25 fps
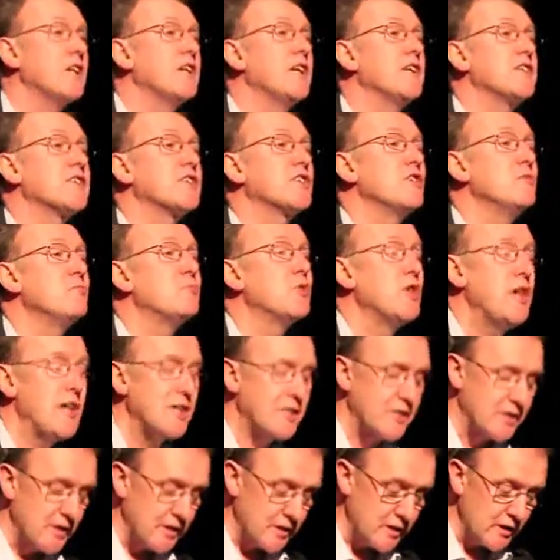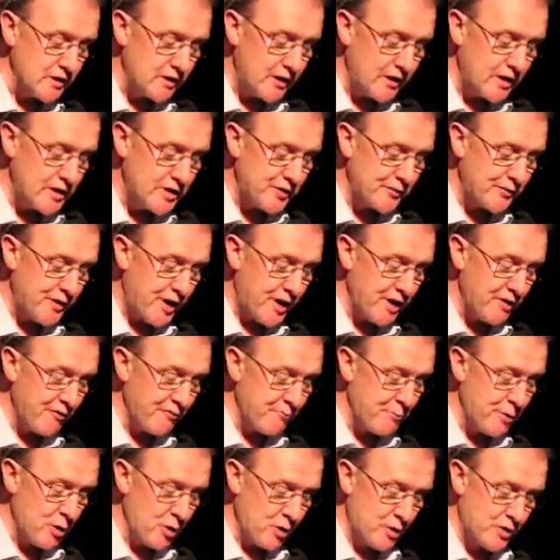that is compressed into these
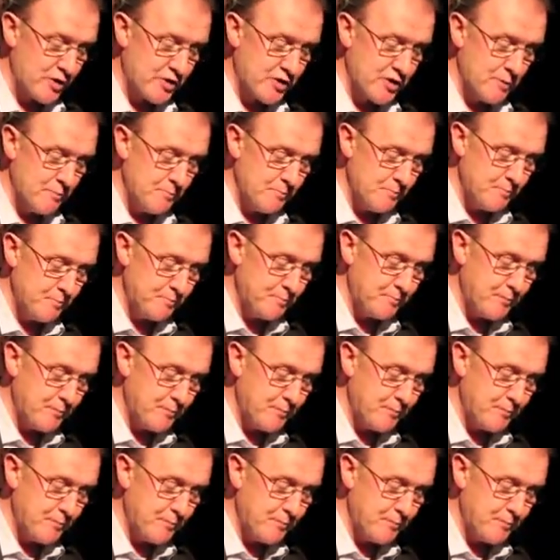5 books?